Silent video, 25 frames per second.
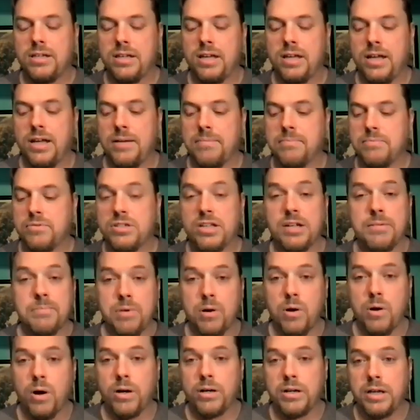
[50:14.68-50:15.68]

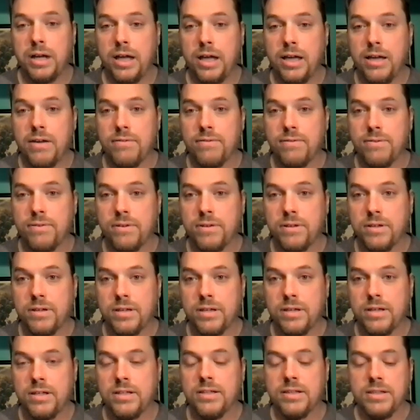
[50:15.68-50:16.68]
Sunbow archive,
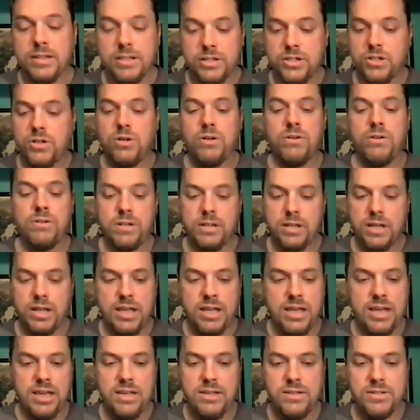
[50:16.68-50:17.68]
the dude,
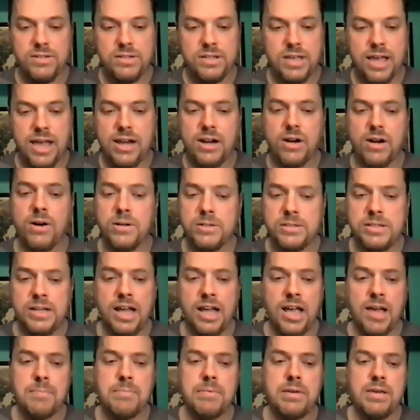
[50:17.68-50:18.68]
he's had a hard
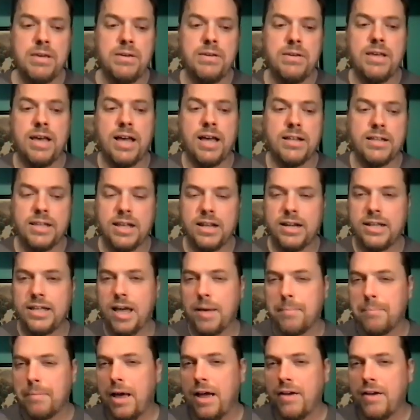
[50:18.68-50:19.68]
time. He got
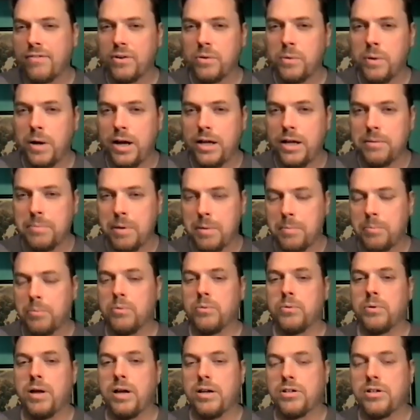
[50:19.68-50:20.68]
by for a while, and people
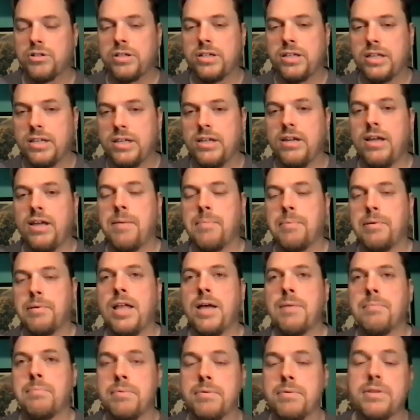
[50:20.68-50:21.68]
were actually able to
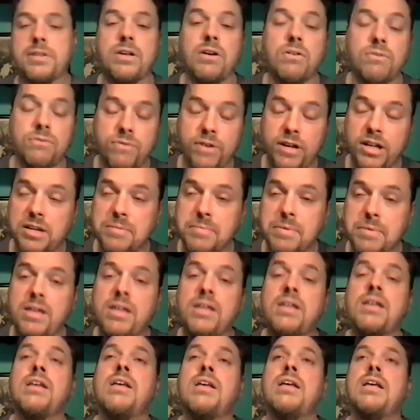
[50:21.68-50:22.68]
help with the
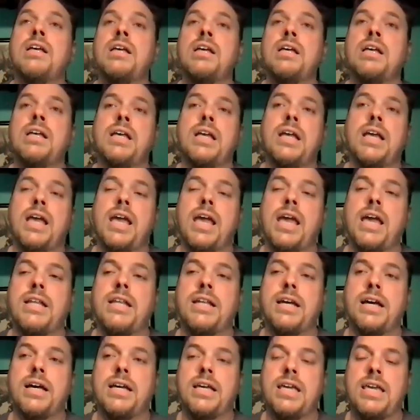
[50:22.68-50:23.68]
GoFundMe. And
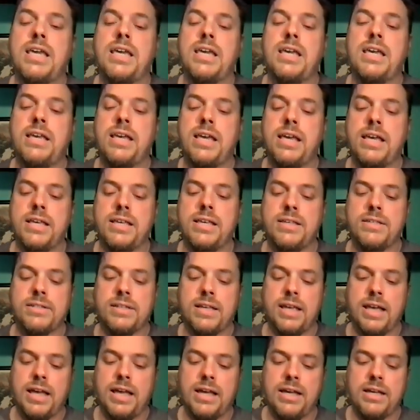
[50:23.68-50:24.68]

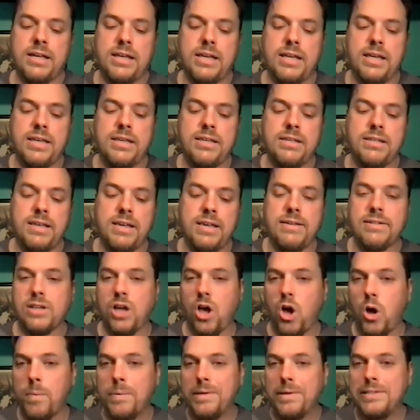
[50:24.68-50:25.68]
he's
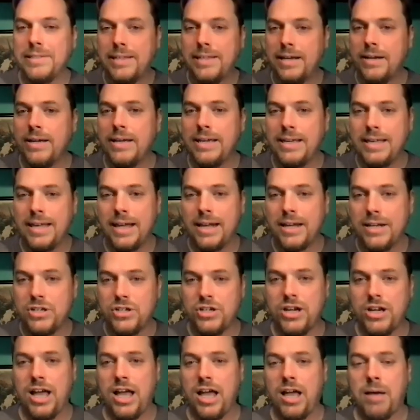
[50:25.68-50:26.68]
almost there. He got a
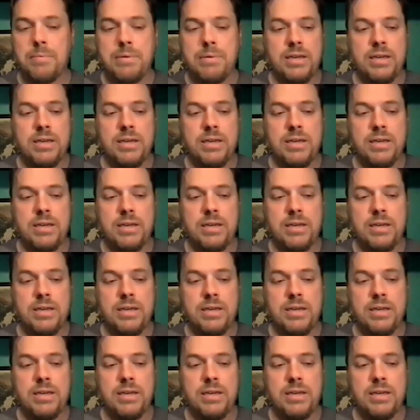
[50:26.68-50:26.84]
job.